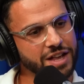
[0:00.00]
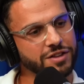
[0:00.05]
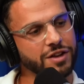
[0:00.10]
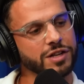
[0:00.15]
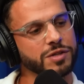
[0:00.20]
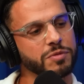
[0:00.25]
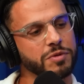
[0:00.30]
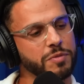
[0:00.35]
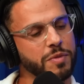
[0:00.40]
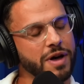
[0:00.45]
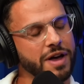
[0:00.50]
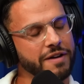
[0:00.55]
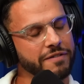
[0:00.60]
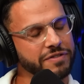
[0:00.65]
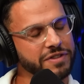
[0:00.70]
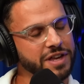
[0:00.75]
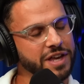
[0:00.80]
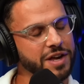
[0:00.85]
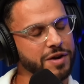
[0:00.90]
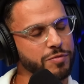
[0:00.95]
Talk to me about
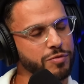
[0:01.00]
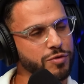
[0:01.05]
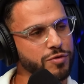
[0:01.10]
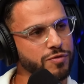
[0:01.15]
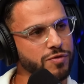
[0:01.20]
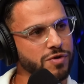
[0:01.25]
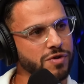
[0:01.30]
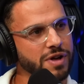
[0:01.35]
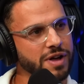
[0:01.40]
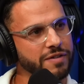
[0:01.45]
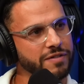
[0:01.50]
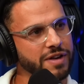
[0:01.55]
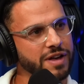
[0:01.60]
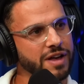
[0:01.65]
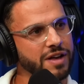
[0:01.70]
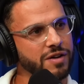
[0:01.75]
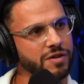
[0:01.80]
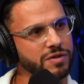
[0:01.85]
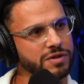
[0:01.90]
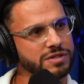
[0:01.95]
FDA approval.
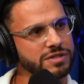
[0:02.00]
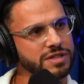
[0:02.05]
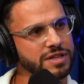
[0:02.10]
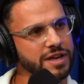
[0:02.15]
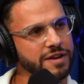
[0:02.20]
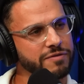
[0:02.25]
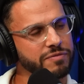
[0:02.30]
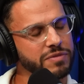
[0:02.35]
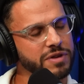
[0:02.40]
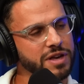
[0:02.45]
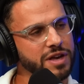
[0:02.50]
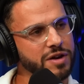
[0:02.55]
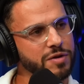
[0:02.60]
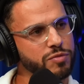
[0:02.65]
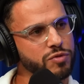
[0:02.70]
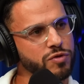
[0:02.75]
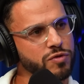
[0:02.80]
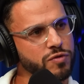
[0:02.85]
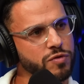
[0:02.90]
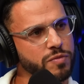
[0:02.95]
How has the FDA
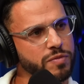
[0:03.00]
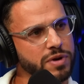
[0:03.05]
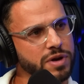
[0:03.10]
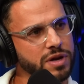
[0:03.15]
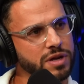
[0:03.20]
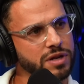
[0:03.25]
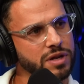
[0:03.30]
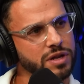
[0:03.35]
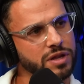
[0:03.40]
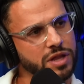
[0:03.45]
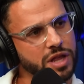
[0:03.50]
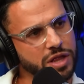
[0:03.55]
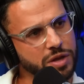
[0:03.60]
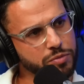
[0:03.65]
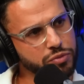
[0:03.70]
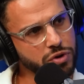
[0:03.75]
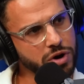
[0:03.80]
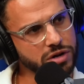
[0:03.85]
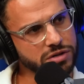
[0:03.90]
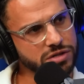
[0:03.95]
approval been, and
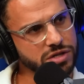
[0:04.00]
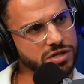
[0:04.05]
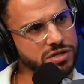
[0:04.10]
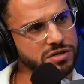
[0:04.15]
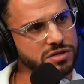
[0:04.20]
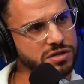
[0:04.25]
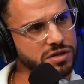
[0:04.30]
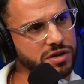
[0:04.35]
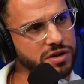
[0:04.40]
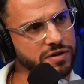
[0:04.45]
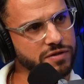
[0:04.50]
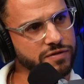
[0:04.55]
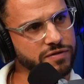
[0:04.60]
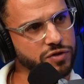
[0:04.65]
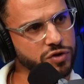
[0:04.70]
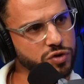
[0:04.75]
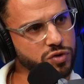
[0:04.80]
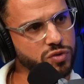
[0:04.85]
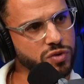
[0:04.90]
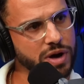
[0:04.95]
the process
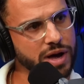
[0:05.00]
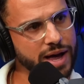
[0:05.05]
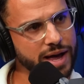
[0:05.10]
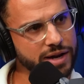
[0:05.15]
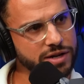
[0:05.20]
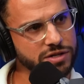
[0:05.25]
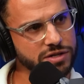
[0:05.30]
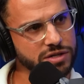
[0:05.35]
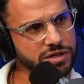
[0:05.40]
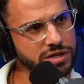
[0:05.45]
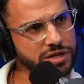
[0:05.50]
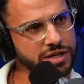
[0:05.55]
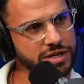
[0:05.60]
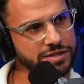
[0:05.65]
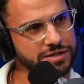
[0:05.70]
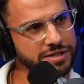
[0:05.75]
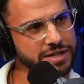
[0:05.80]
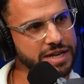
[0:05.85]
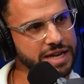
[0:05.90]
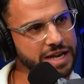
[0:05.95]
of you actually
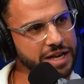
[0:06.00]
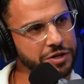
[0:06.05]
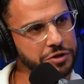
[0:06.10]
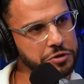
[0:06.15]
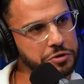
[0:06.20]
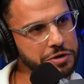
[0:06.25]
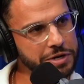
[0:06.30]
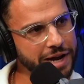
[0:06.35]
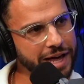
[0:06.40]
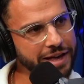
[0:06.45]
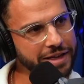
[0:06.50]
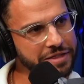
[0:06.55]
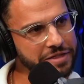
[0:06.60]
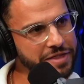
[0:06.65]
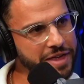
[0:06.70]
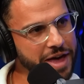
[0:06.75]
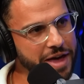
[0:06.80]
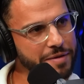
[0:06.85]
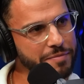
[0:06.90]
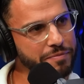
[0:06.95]
do you like
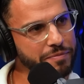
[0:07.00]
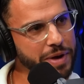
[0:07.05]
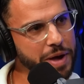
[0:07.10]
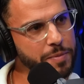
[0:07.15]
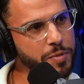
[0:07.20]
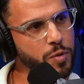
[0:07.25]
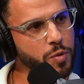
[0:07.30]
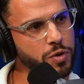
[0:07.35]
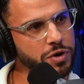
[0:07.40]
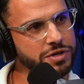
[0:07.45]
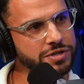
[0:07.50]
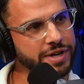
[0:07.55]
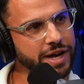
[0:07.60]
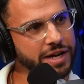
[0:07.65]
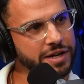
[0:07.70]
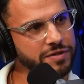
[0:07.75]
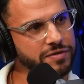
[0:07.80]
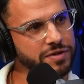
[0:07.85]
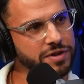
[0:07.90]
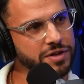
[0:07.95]
that paperwork
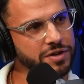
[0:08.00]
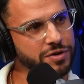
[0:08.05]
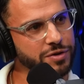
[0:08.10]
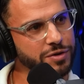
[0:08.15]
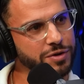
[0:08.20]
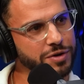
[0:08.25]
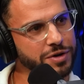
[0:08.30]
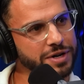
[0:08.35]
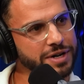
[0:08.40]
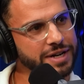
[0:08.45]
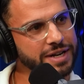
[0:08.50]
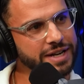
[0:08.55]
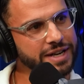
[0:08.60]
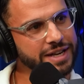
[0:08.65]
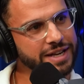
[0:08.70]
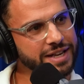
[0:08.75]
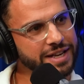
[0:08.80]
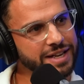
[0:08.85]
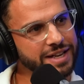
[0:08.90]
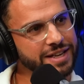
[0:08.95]
side of it, or
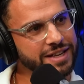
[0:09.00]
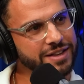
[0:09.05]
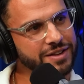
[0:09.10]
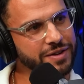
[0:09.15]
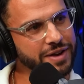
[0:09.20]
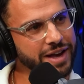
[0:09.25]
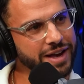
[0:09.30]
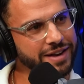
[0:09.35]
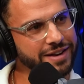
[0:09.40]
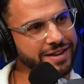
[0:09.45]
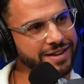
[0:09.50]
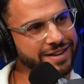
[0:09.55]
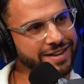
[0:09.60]
you hate